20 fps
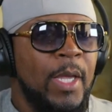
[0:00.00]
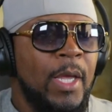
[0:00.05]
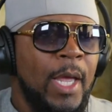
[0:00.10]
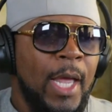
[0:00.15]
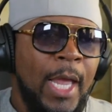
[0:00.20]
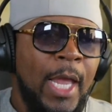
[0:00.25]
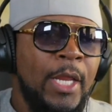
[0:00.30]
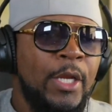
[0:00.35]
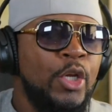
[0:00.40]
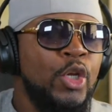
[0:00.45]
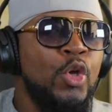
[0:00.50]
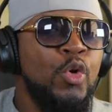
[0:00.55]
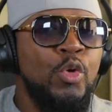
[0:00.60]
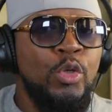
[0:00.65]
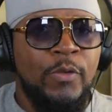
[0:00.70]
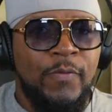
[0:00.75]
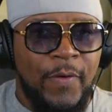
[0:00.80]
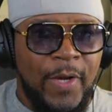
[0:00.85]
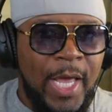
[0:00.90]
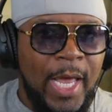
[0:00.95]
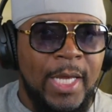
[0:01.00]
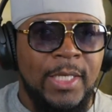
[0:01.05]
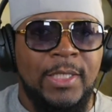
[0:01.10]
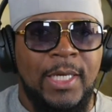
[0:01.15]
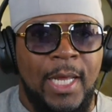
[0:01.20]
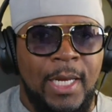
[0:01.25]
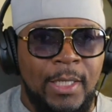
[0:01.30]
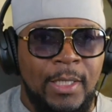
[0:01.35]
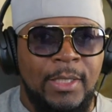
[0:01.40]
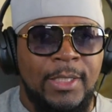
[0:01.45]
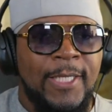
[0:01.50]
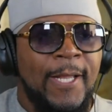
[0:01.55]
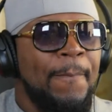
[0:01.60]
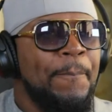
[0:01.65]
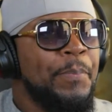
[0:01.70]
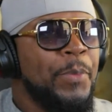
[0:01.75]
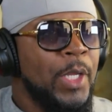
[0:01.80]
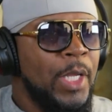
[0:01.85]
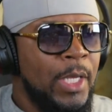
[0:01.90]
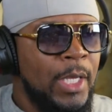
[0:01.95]
And newsflash, ladies,
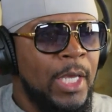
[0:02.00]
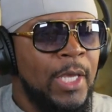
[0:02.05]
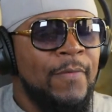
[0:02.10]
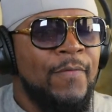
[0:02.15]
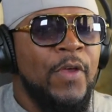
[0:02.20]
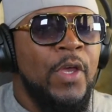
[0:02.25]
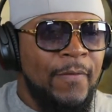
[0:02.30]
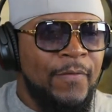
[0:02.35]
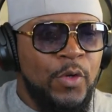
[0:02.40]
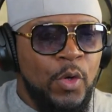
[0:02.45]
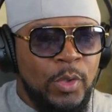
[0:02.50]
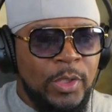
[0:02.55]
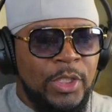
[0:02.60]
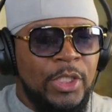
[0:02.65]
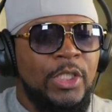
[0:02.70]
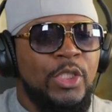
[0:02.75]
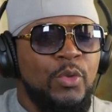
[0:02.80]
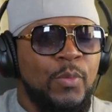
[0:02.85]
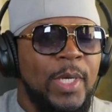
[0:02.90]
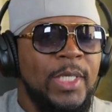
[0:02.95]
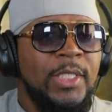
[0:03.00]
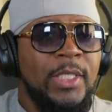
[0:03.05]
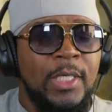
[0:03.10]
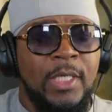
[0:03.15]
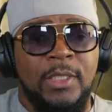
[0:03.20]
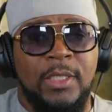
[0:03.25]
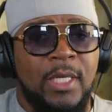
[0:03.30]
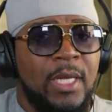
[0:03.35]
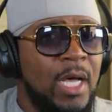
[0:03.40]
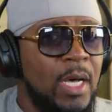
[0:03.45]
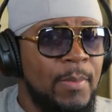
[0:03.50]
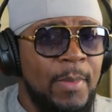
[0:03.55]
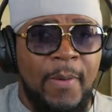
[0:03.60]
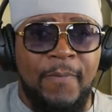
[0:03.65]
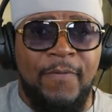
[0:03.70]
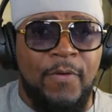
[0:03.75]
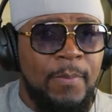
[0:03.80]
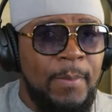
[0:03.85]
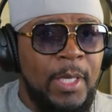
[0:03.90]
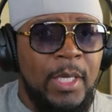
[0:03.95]
if your situation is a come up
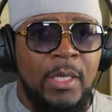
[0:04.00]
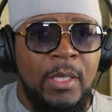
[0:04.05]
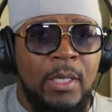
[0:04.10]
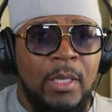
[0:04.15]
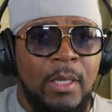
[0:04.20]
for me,